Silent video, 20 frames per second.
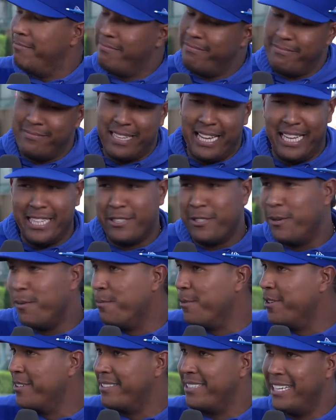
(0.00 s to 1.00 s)
they
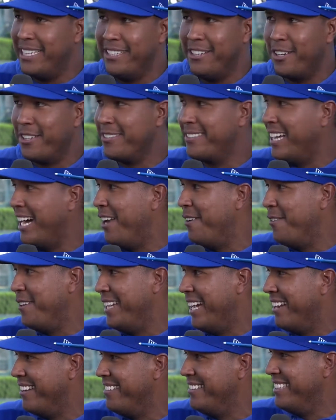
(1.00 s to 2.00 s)
tomorrow say no, sorry,
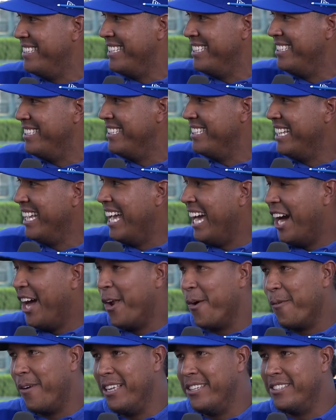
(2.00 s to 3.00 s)
I
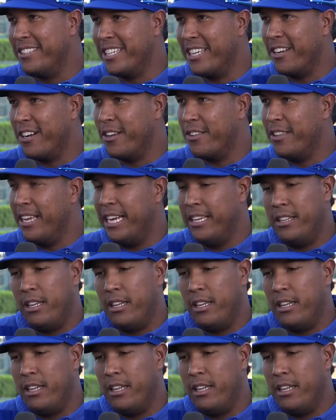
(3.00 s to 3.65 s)
don't want you to go there.